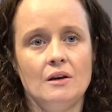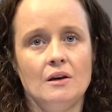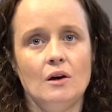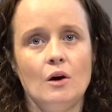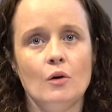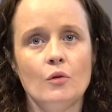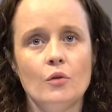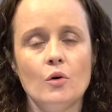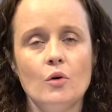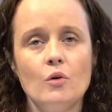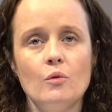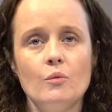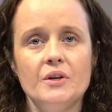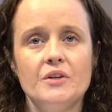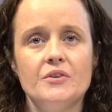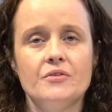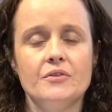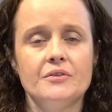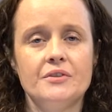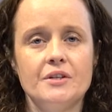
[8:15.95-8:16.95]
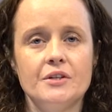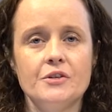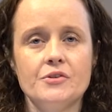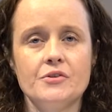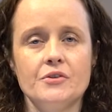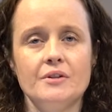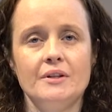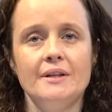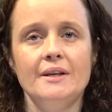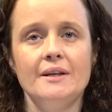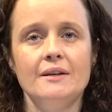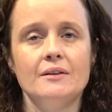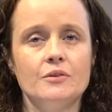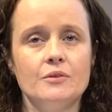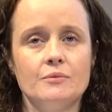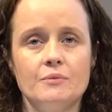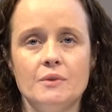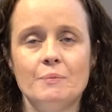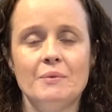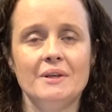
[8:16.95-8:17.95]
although we traditionally, in
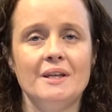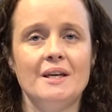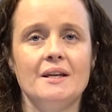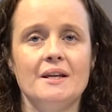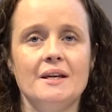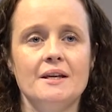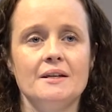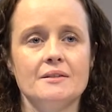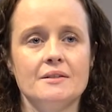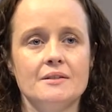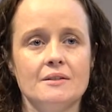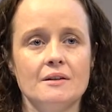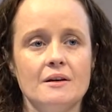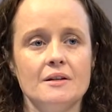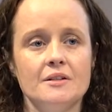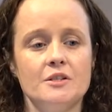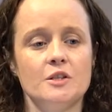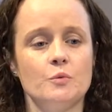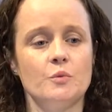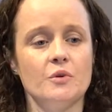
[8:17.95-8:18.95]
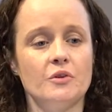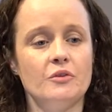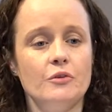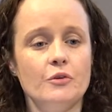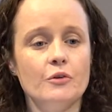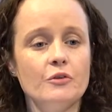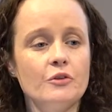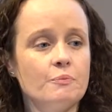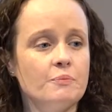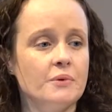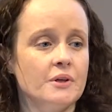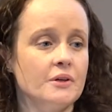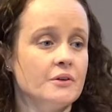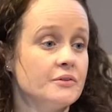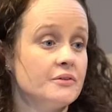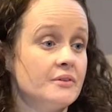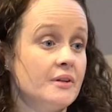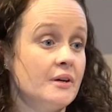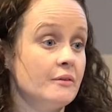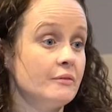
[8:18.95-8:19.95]
the beginning, started with youth, because
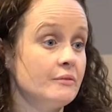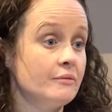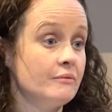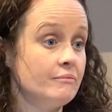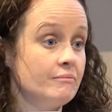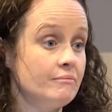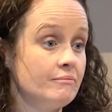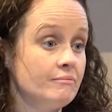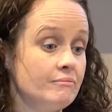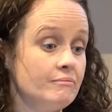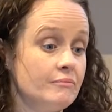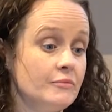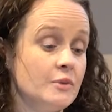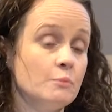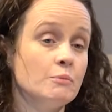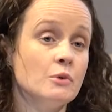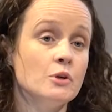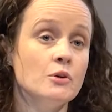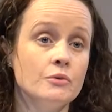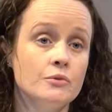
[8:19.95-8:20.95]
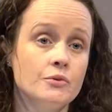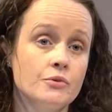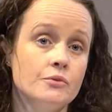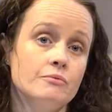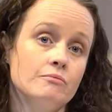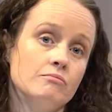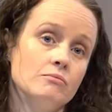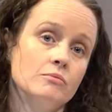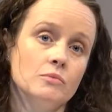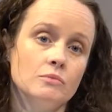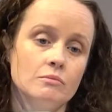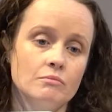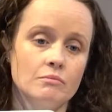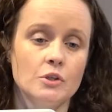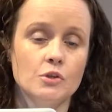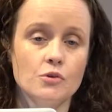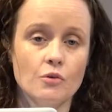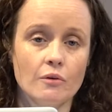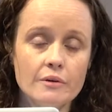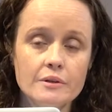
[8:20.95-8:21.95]
they're the
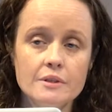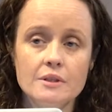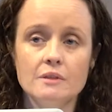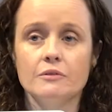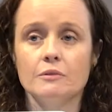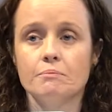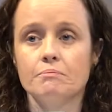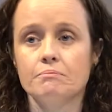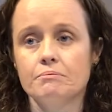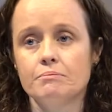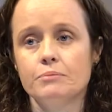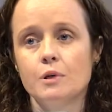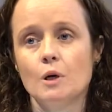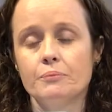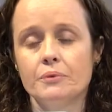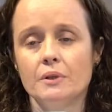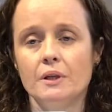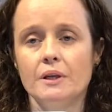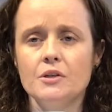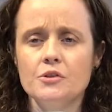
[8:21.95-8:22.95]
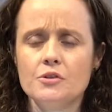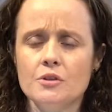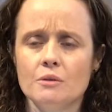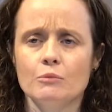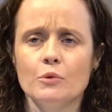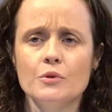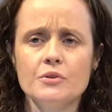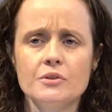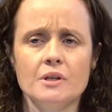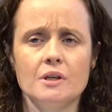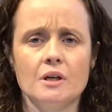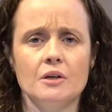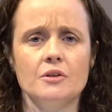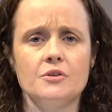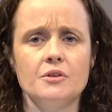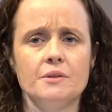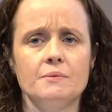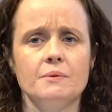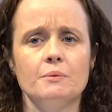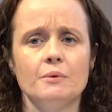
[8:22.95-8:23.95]
majority of the population in most of the
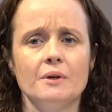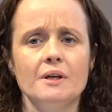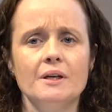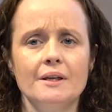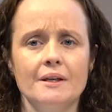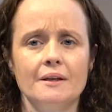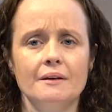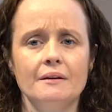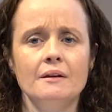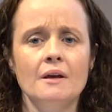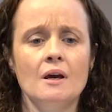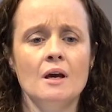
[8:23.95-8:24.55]
countries we work in,